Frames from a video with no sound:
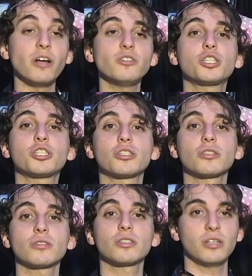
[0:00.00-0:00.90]

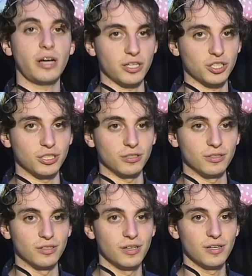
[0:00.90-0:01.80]
punch
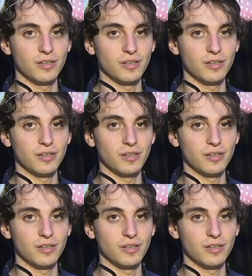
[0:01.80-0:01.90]
concoction.